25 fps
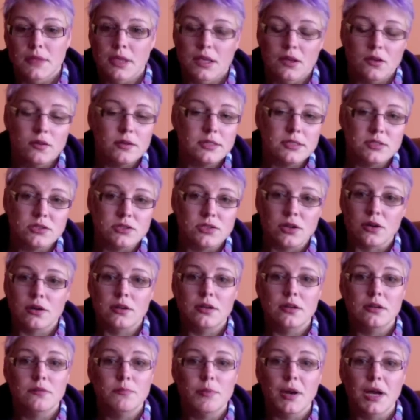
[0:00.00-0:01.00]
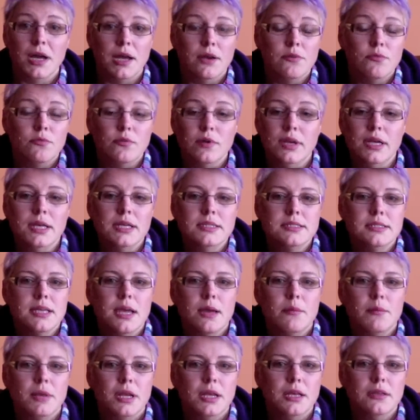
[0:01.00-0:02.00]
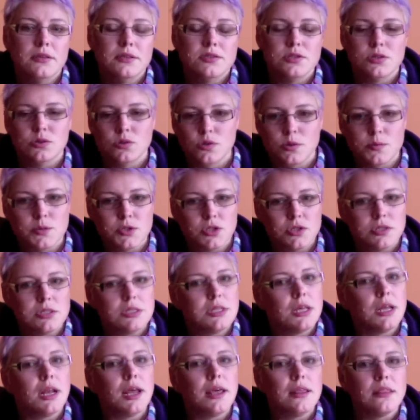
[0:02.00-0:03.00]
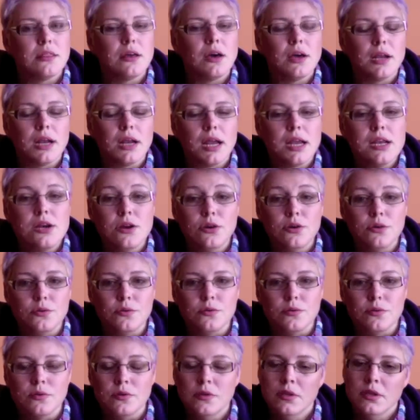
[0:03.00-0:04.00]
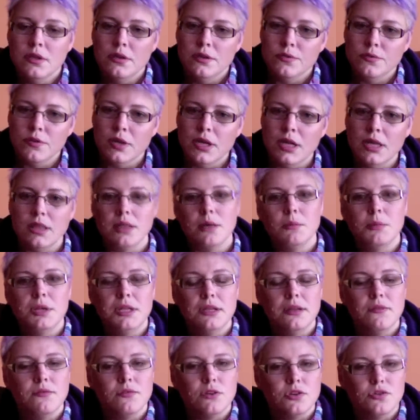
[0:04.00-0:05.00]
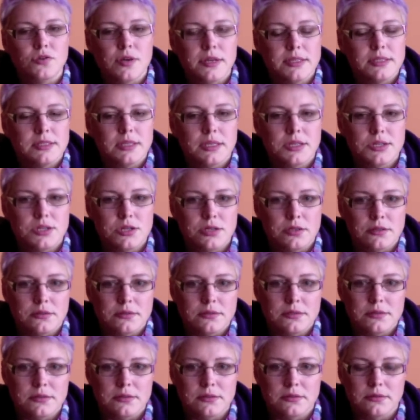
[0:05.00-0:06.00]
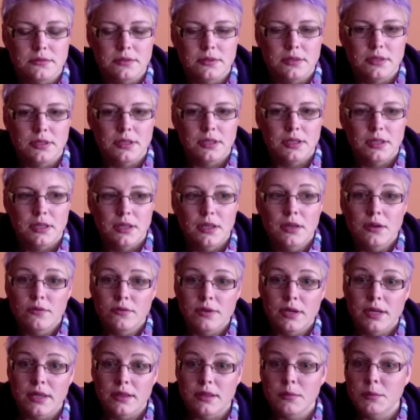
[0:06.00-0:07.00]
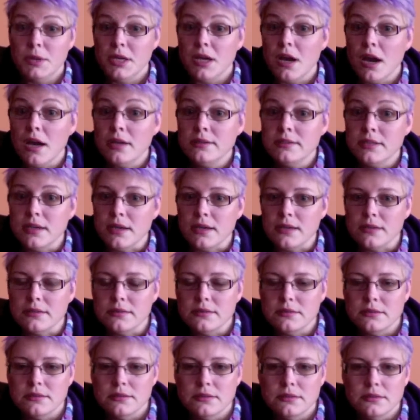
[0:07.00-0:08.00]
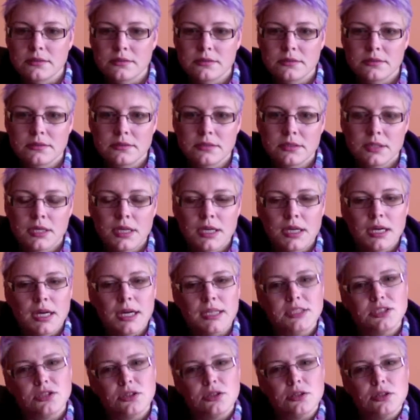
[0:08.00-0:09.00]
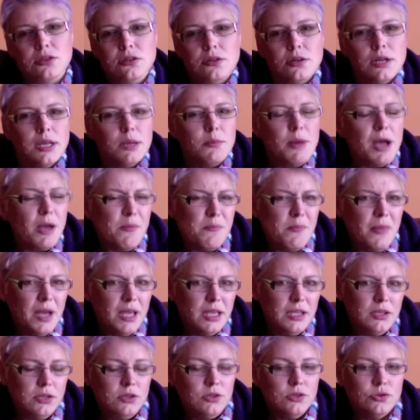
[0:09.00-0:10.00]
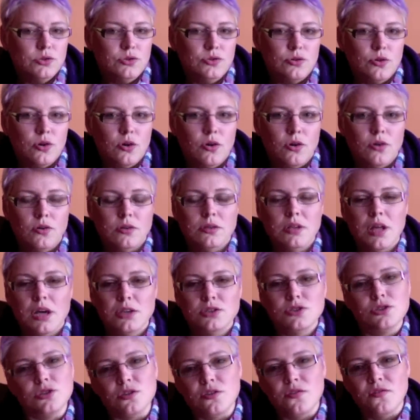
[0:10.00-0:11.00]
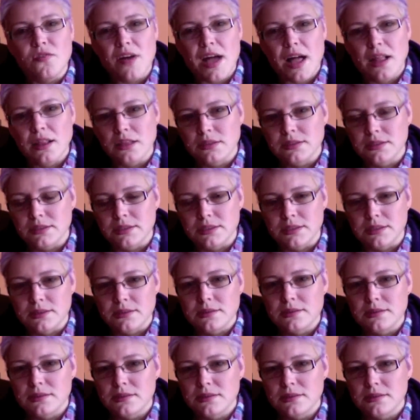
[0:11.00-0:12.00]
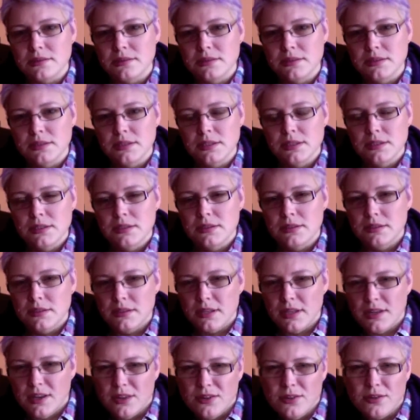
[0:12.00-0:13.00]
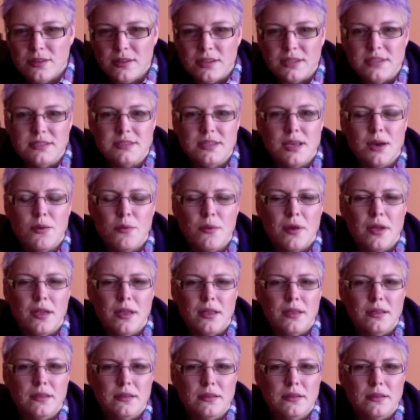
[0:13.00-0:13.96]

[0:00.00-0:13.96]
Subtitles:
I started by re-examining the scriptures that I thought I knew, reading them in different translations, reading them in context. I started learning about mind control, logical fallacies, and other things that way.